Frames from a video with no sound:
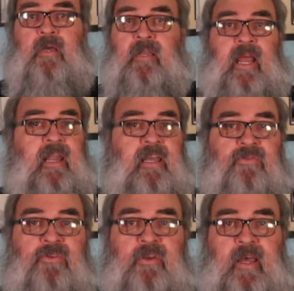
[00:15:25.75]
Danny
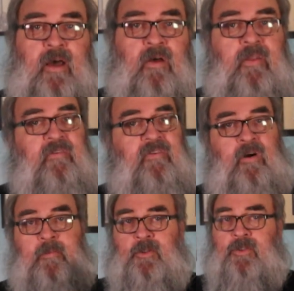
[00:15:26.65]
gives Adele the
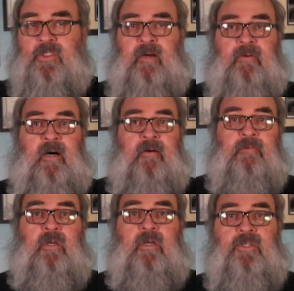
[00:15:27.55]
verbal shove off.
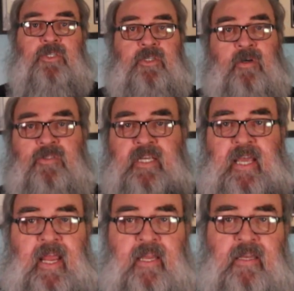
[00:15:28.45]
She throws a
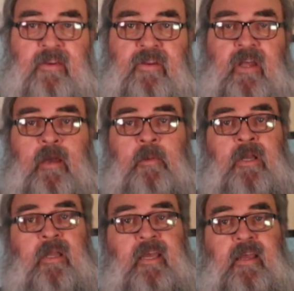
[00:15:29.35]
candy dish at him and
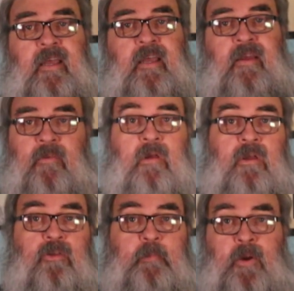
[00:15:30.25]
leaves.
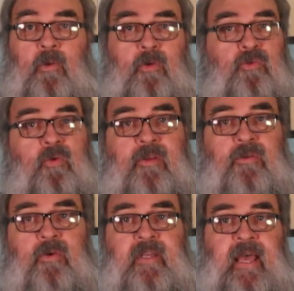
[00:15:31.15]
Spiros runs
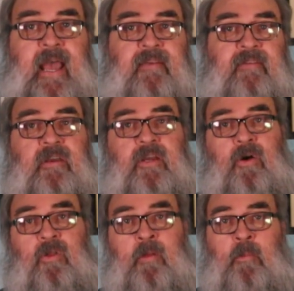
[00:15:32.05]
to a taxi to go
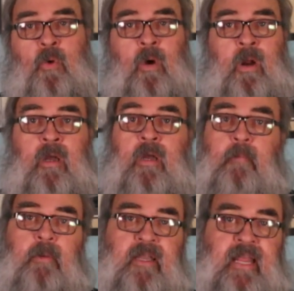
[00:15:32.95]
to the morgue,
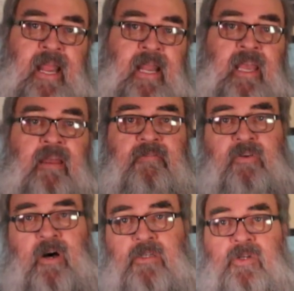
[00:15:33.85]
but Danny,
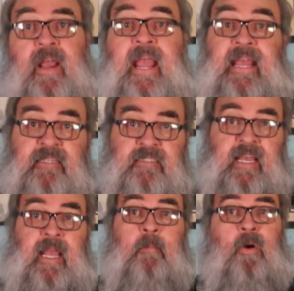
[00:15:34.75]
Foster, and
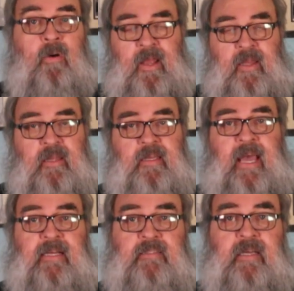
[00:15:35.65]
Sam are in the
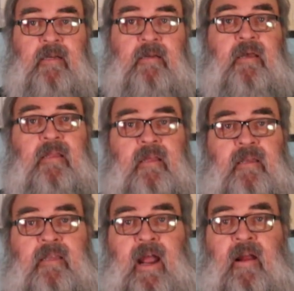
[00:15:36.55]
taxi. The
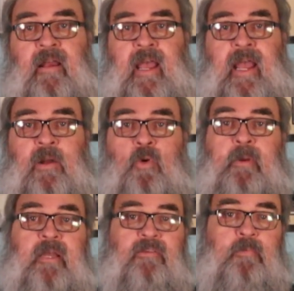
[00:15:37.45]
entire gang will
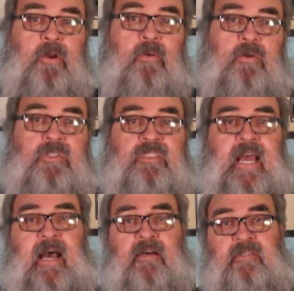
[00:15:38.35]
be at Spiros'
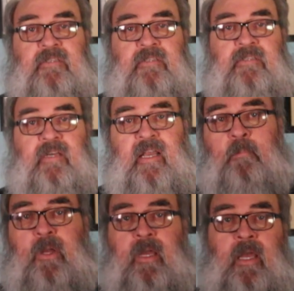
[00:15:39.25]
house at 9
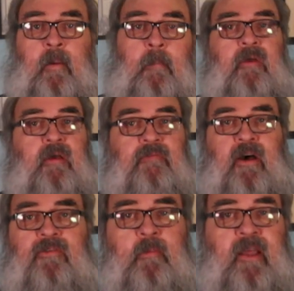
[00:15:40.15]
p.m.
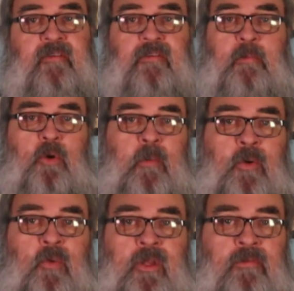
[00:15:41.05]
Foster makes his appointment
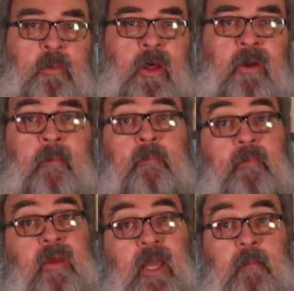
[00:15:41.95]
with his mother.
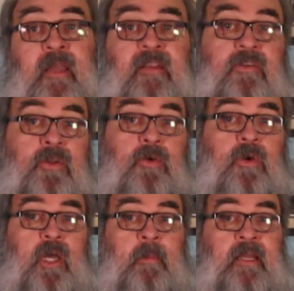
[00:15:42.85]
He meets Duke
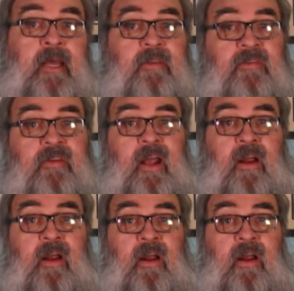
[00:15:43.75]
coming down the
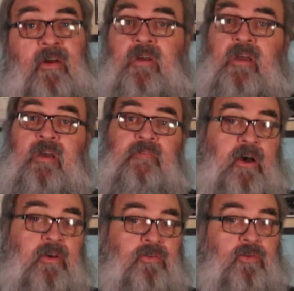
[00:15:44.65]
stairs.
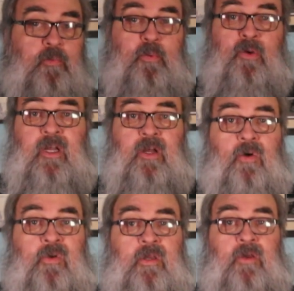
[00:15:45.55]
Foster is pretty
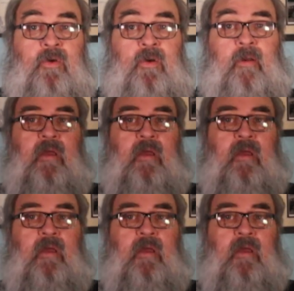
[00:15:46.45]
cold to Duke.